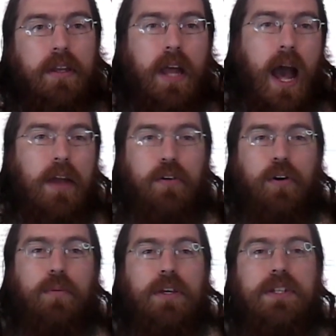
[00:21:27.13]
Now, I
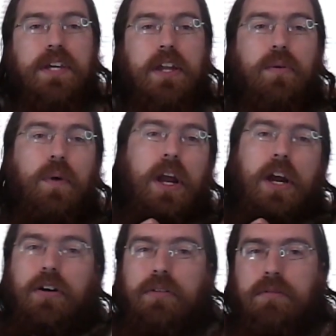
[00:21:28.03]
normally tend to
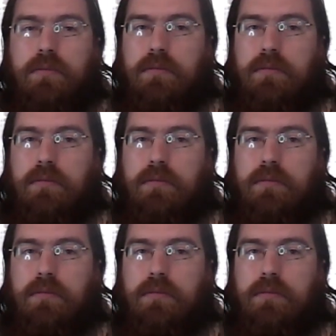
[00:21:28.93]
wear